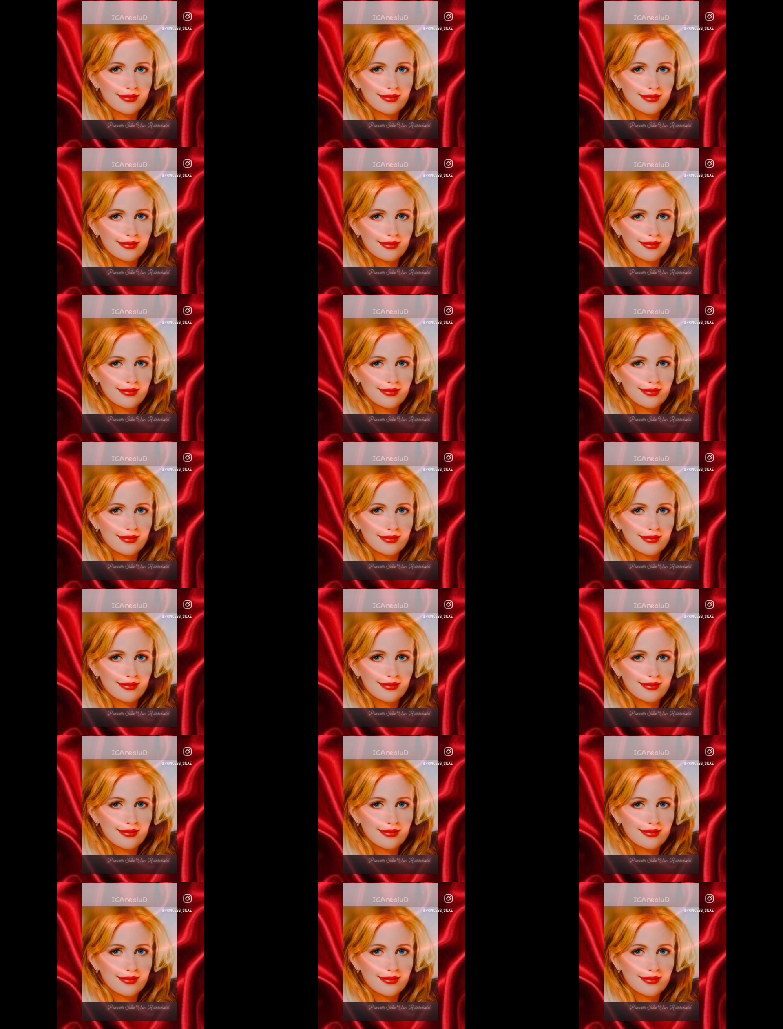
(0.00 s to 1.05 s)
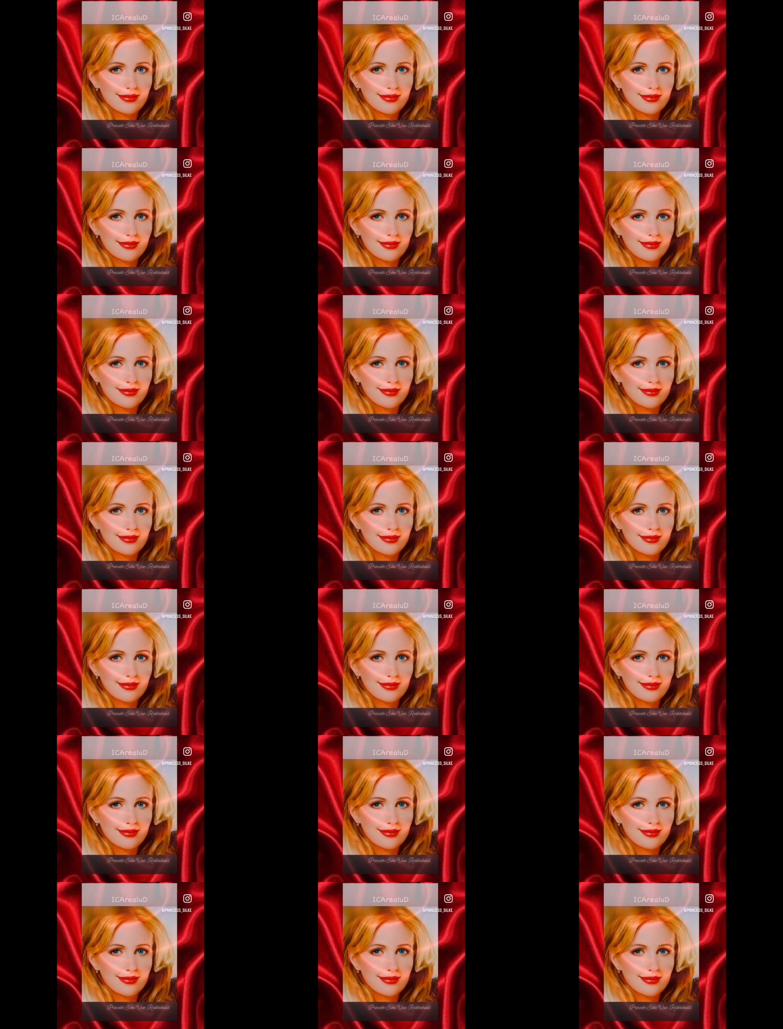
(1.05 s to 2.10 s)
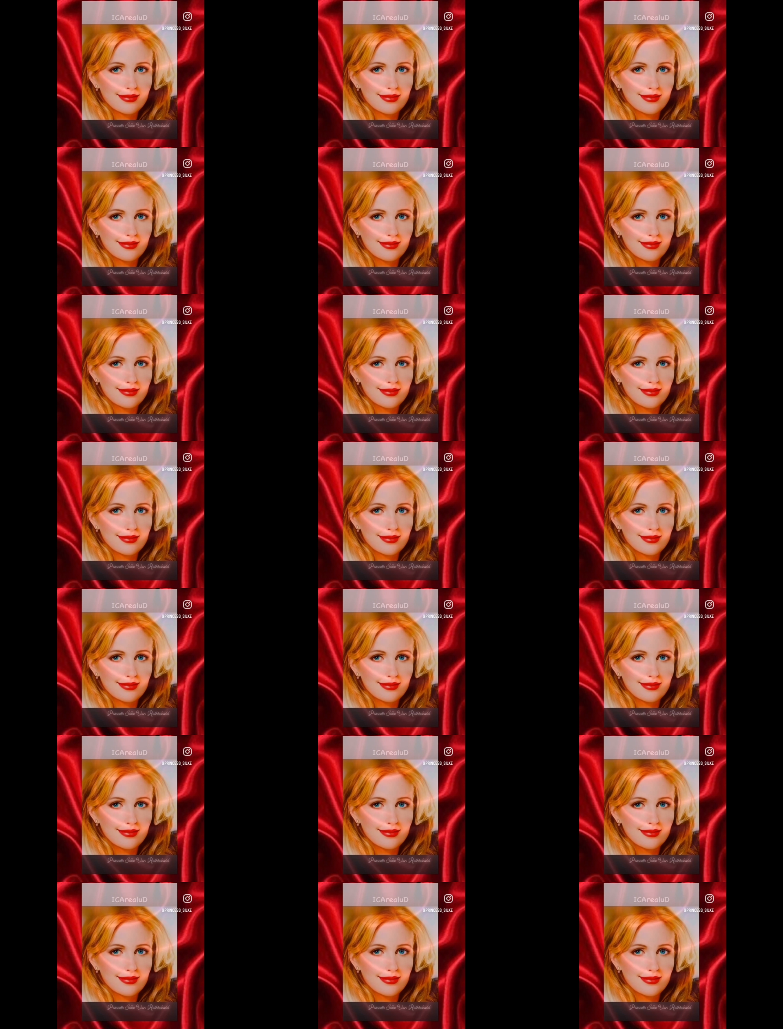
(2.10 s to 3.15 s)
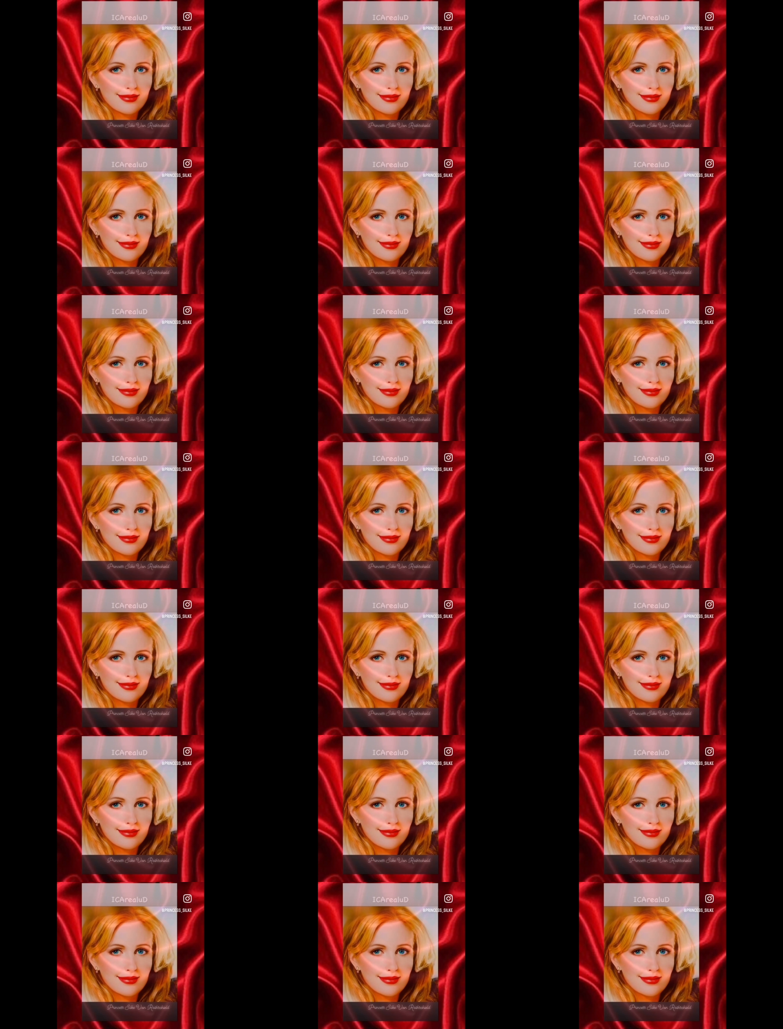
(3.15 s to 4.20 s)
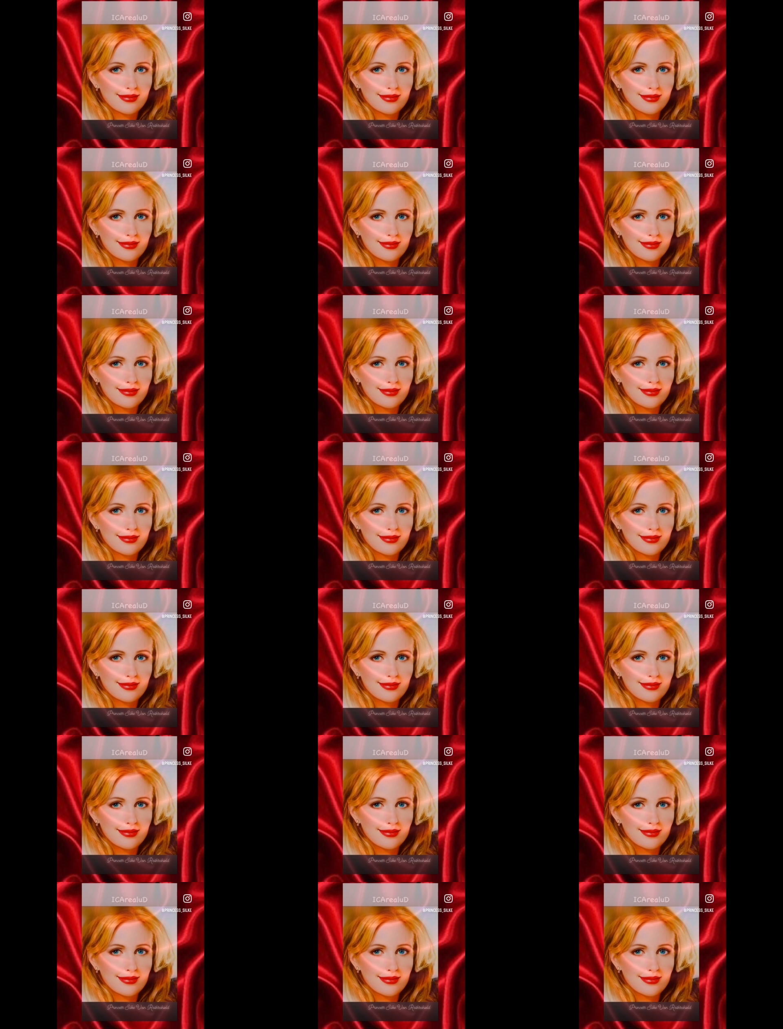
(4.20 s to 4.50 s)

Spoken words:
Nobody speaks.